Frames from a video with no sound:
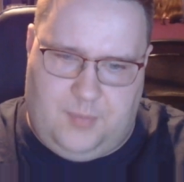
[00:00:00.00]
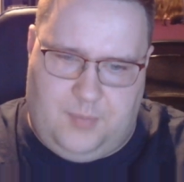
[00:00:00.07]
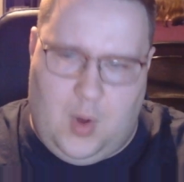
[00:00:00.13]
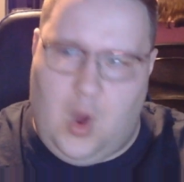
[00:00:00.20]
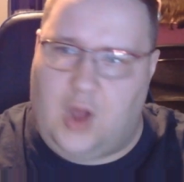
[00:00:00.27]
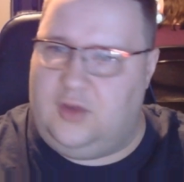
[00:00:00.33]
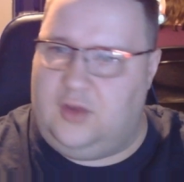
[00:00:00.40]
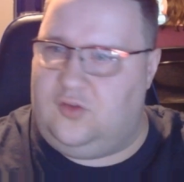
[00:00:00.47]

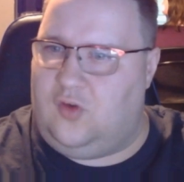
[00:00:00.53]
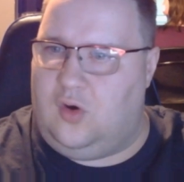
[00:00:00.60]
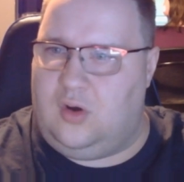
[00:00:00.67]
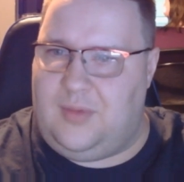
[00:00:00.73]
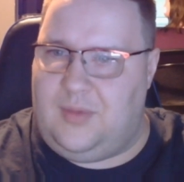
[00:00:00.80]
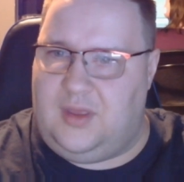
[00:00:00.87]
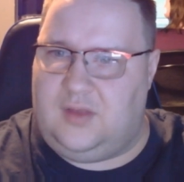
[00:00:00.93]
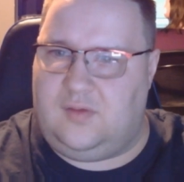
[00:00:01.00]
Pokken
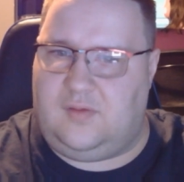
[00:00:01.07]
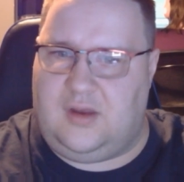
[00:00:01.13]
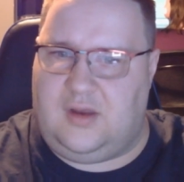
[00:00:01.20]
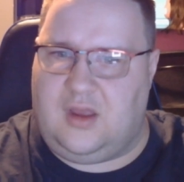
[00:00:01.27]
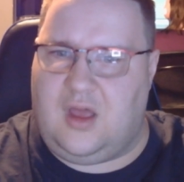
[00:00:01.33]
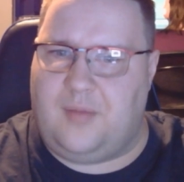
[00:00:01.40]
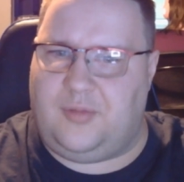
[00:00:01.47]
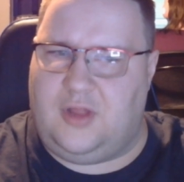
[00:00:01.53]
Tournament and a
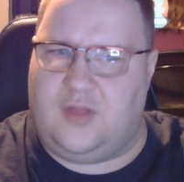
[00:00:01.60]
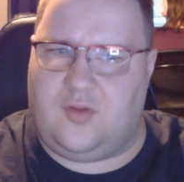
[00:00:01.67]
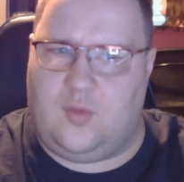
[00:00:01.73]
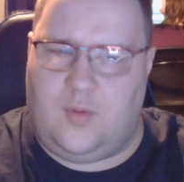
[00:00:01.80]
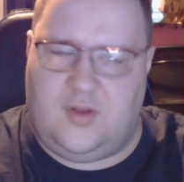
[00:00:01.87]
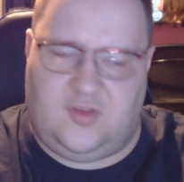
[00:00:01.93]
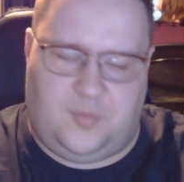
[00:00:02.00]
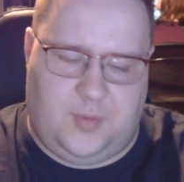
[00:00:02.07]
couple other
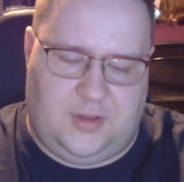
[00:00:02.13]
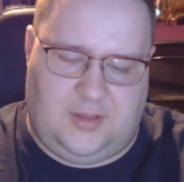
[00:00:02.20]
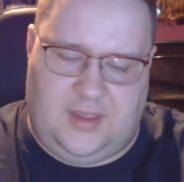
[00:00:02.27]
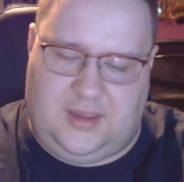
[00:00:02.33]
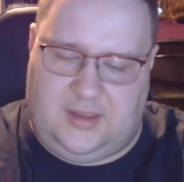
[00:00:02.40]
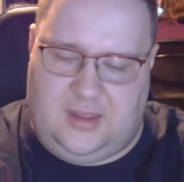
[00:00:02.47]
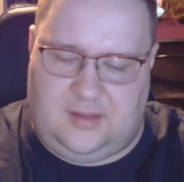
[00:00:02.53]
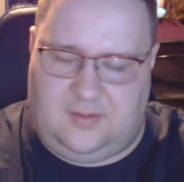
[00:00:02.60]
ones, but
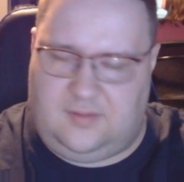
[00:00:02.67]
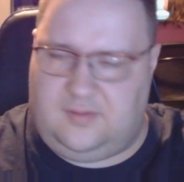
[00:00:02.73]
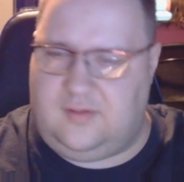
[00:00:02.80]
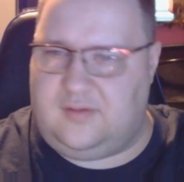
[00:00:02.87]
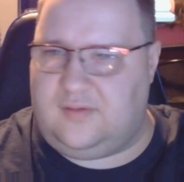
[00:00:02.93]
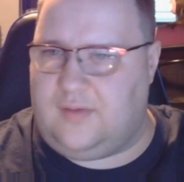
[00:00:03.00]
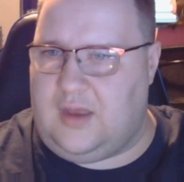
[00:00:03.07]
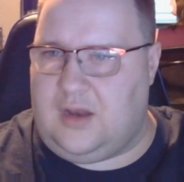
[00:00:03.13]
like it
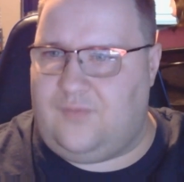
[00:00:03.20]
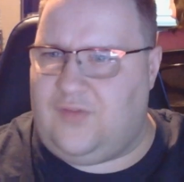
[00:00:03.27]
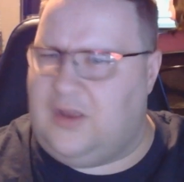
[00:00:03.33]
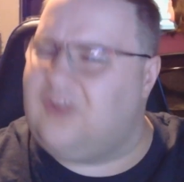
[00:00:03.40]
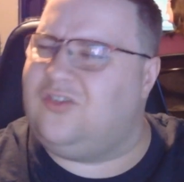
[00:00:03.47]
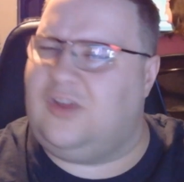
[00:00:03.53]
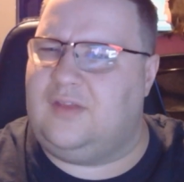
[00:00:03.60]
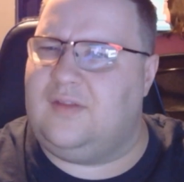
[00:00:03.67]
just kind of
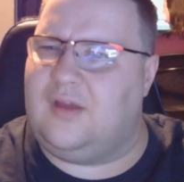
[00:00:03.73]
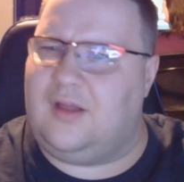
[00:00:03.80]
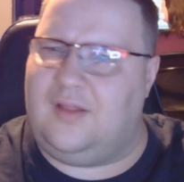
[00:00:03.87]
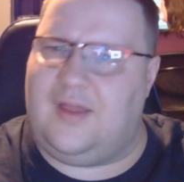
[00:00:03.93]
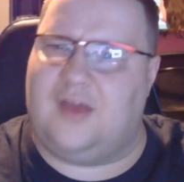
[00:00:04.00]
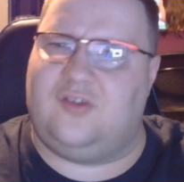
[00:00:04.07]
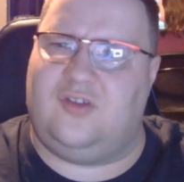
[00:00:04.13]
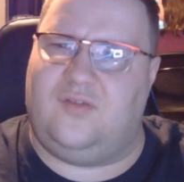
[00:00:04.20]
finishing the
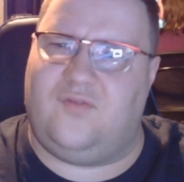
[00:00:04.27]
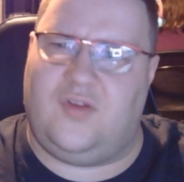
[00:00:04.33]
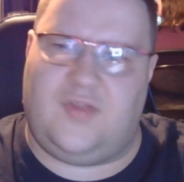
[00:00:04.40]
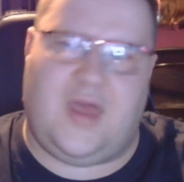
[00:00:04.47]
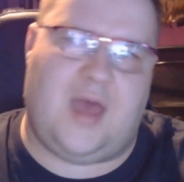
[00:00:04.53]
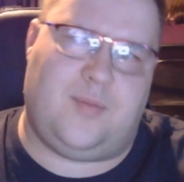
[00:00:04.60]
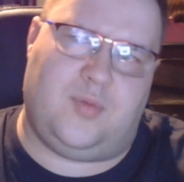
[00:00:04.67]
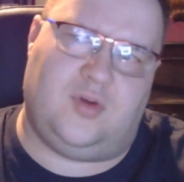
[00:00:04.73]
collection for
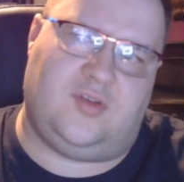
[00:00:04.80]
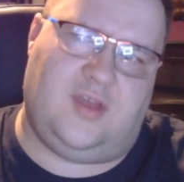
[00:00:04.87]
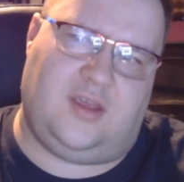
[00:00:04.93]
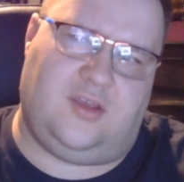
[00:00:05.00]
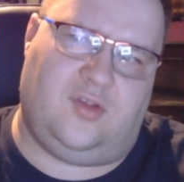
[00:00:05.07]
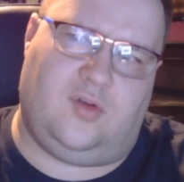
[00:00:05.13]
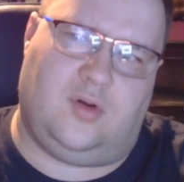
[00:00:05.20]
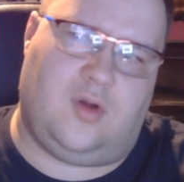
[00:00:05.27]
that
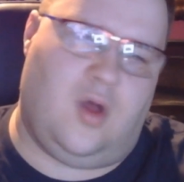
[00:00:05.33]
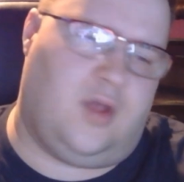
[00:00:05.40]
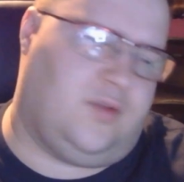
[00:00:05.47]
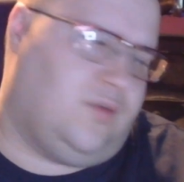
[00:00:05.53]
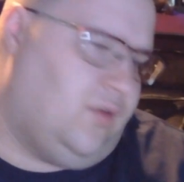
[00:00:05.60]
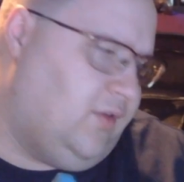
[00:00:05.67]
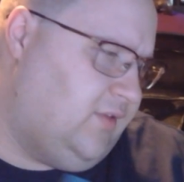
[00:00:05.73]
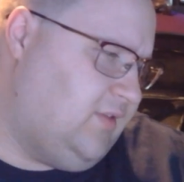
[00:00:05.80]
particular
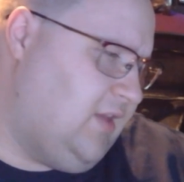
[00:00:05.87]
console is